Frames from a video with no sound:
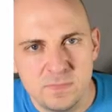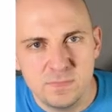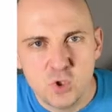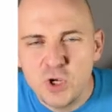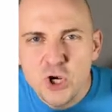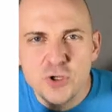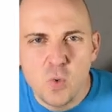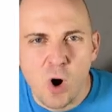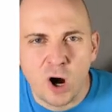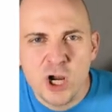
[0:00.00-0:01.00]
So here
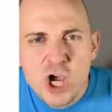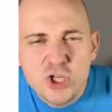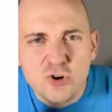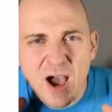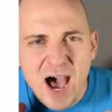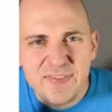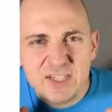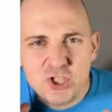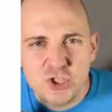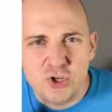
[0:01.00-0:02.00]
you are, you're on
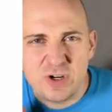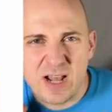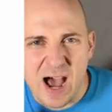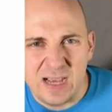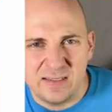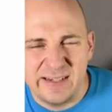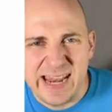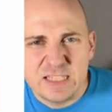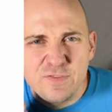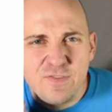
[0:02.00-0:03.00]
this deserted island,
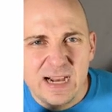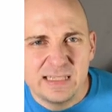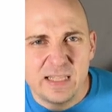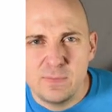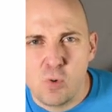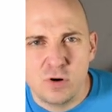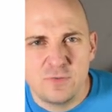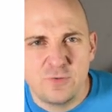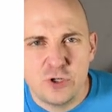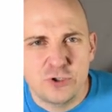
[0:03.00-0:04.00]
and it's vitally
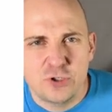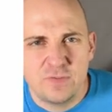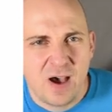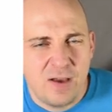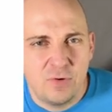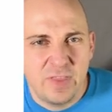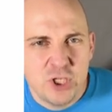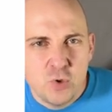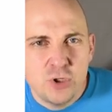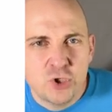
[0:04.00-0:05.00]
important for your survival
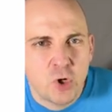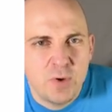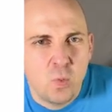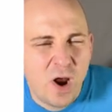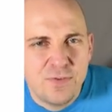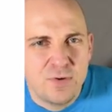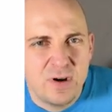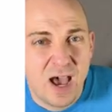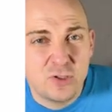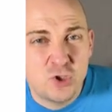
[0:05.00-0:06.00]
that you determine whether or
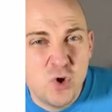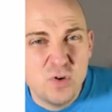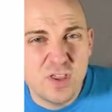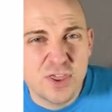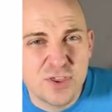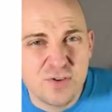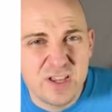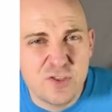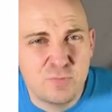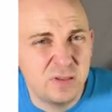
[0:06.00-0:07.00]
not 2 to the
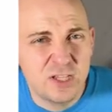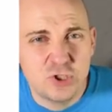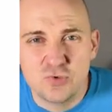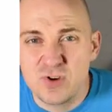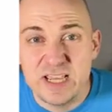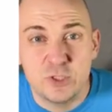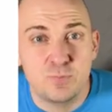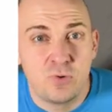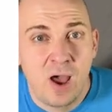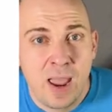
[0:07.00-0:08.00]
30th plus 3 is
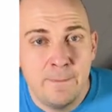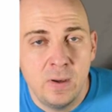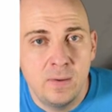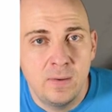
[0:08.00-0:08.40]
prime.